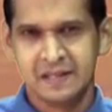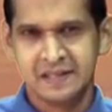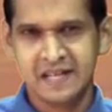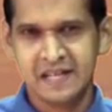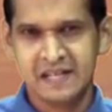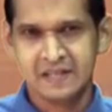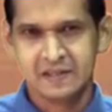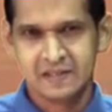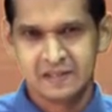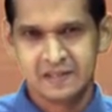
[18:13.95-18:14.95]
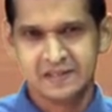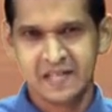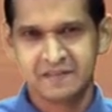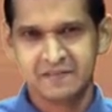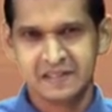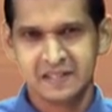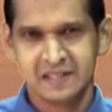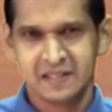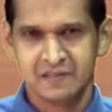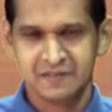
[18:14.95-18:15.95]
Then check
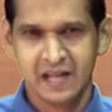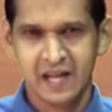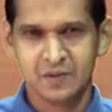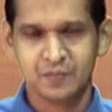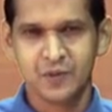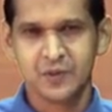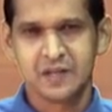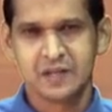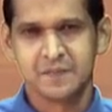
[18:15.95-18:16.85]
whether we have put